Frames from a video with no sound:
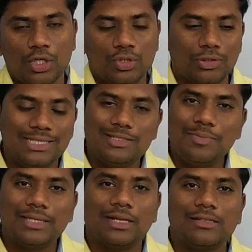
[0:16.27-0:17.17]
So these
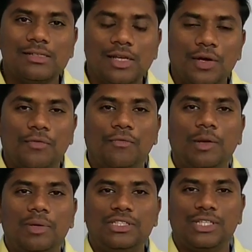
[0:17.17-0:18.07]
methods
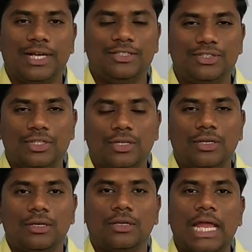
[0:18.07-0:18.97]
will be changed
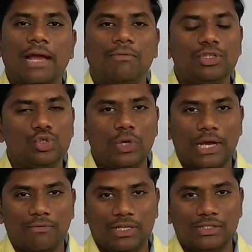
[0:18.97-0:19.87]
language to
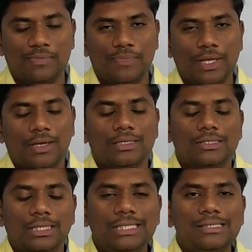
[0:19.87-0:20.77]
language.
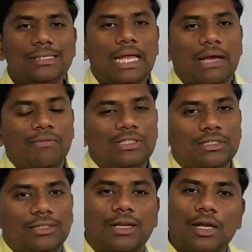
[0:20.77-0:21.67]
In C language,
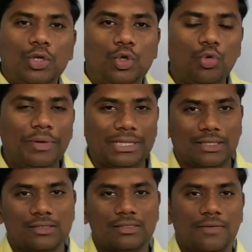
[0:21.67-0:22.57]
there are two
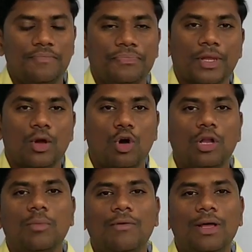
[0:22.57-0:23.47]
methods,
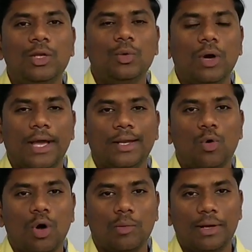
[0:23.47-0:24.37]
call by value
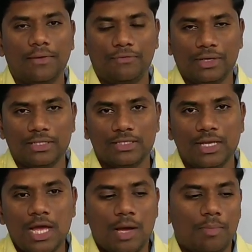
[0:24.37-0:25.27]
and call by
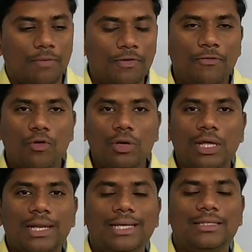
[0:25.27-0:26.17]
reference. But before
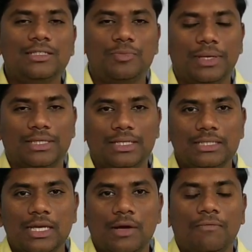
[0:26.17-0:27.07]
learning these
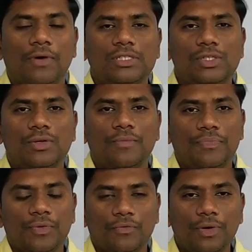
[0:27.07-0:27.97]
methods, first
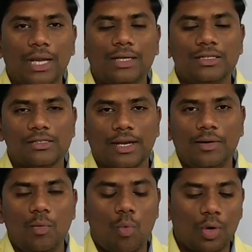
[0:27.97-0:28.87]
we'll
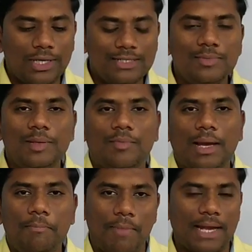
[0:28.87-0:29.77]
understand what is meant
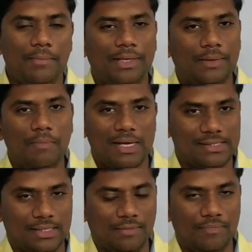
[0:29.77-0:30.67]
by parameter
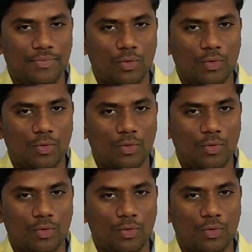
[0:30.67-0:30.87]
passing.